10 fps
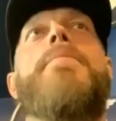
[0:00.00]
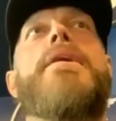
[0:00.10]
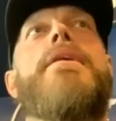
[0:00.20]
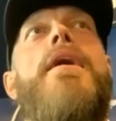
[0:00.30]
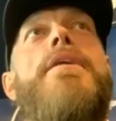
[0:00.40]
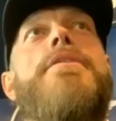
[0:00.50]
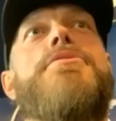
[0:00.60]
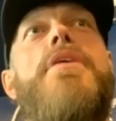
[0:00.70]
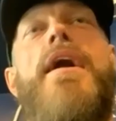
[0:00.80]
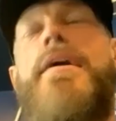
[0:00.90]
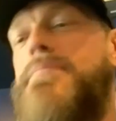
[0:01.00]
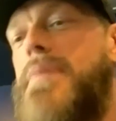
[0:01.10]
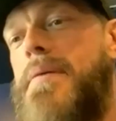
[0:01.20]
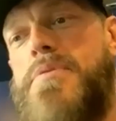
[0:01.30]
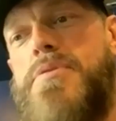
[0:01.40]
my gosh,
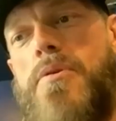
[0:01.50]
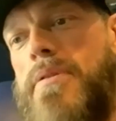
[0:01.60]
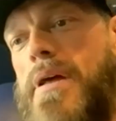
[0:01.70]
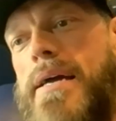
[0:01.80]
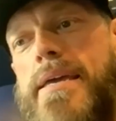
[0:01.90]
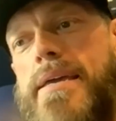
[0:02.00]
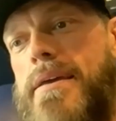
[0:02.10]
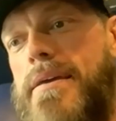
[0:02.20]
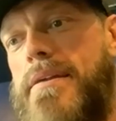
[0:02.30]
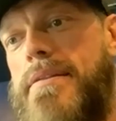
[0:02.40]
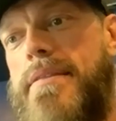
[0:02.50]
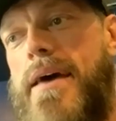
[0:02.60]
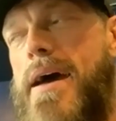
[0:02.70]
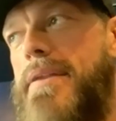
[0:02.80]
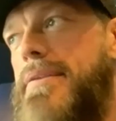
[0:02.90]
I'm so lucky
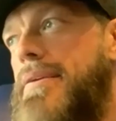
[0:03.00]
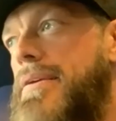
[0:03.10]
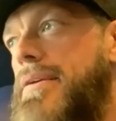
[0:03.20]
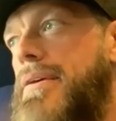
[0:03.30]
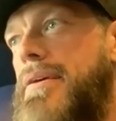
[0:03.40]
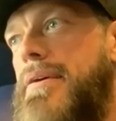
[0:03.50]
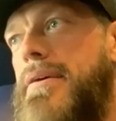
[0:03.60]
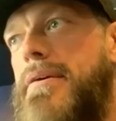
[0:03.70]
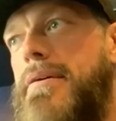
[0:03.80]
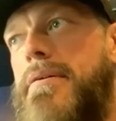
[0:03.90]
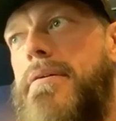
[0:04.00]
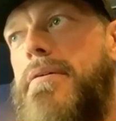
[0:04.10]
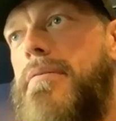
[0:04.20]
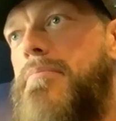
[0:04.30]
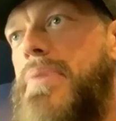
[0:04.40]
that
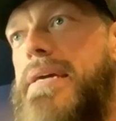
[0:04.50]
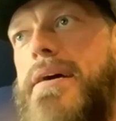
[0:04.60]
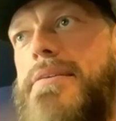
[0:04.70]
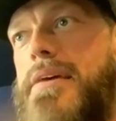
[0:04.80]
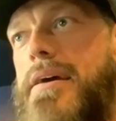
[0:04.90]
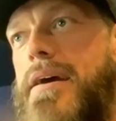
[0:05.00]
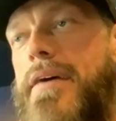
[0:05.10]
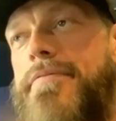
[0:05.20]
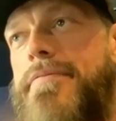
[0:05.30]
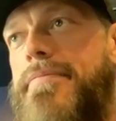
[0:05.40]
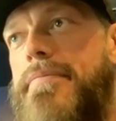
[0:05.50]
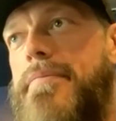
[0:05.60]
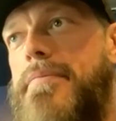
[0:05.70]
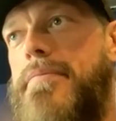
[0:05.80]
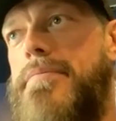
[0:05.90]
because I've
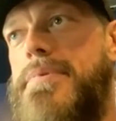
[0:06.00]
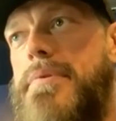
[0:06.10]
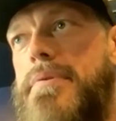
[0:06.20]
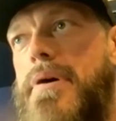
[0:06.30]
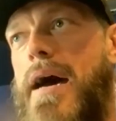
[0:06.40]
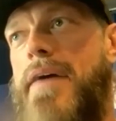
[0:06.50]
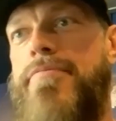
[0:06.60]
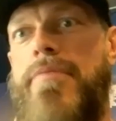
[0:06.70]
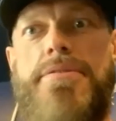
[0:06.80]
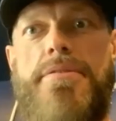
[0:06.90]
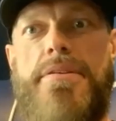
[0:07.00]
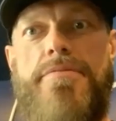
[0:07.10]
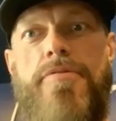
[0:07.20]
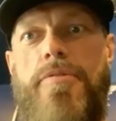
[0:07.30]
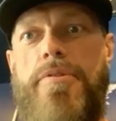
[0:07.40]
wrestled
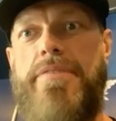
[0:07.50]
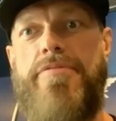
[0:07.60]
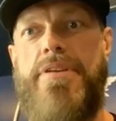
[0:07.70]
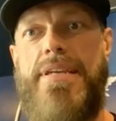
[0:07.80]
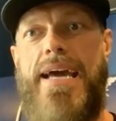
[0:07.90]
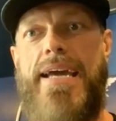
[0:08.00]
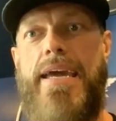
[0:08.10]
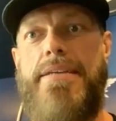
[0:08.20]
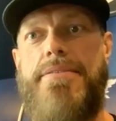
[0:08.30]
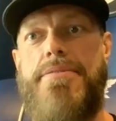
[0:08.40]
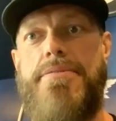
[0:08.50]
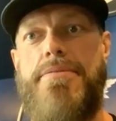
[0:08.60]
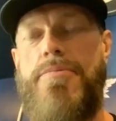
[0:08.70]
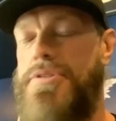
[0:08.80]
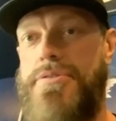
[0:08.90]
in 4 different decades,
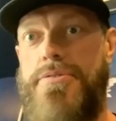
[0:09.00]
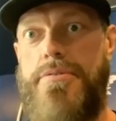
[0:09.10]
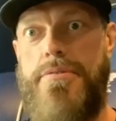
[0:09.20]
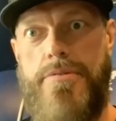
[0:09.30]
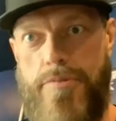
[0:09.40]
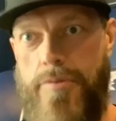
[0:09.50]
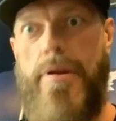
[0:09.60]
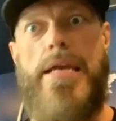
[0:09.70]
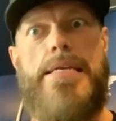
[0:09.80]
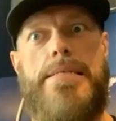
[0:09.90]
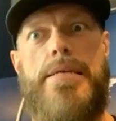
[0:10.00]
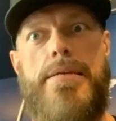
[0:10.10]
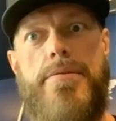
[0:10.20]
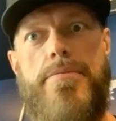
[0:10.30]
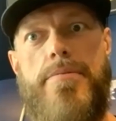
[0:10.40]
which is
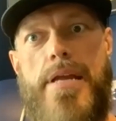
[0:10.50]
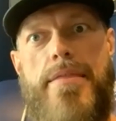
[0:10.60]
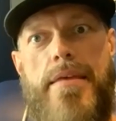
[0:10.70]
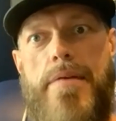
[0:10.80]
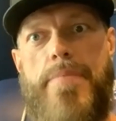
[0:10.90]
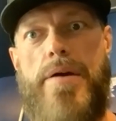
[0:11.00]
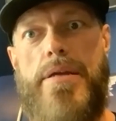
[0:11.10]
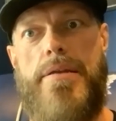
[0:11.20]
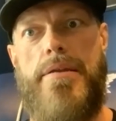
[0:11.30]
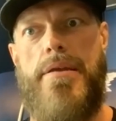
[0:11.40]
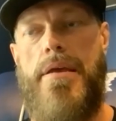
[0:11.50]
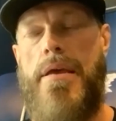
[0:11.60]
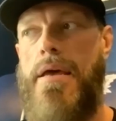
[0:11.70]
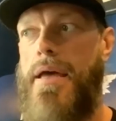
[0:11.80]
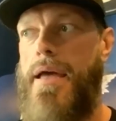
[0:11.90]
crazy when I think about it.
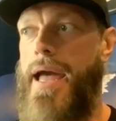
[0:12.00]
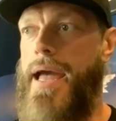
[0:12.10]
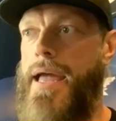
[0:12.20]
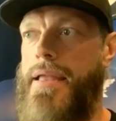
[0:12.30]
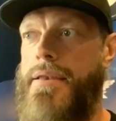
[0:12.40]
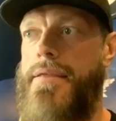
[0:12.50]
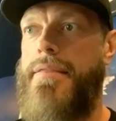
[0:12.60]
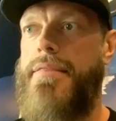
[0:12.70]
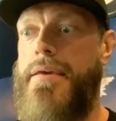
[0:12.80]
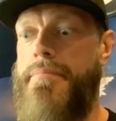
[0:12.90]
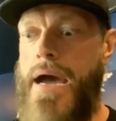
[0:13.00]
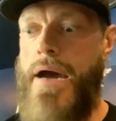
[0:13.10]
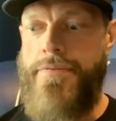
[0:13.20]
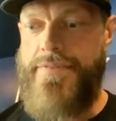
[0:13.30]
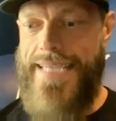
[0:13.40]
And the
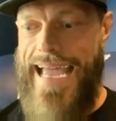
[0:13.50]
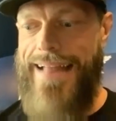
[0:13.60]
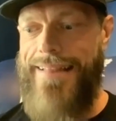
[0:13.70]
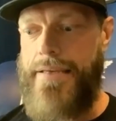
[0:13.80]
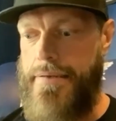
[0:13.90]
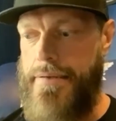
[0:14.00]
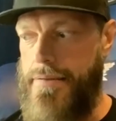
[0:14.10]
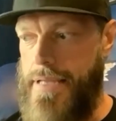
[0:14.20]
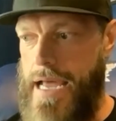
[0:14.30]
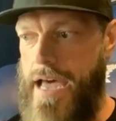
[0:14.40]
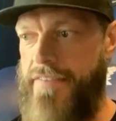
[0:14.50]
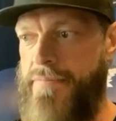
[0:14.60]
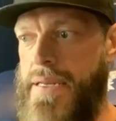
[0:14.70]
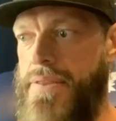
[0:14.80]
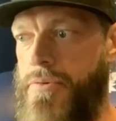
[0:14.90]
amount of talent that
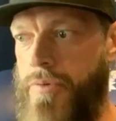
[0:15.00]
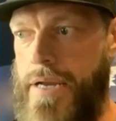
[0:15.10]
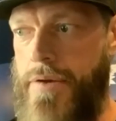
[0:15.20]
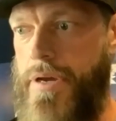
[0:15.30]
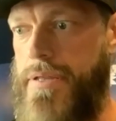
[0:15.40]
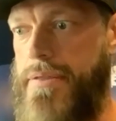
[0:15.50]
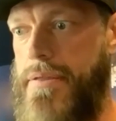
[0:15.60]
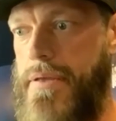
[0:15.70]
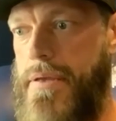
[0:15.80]
I've been in the ring with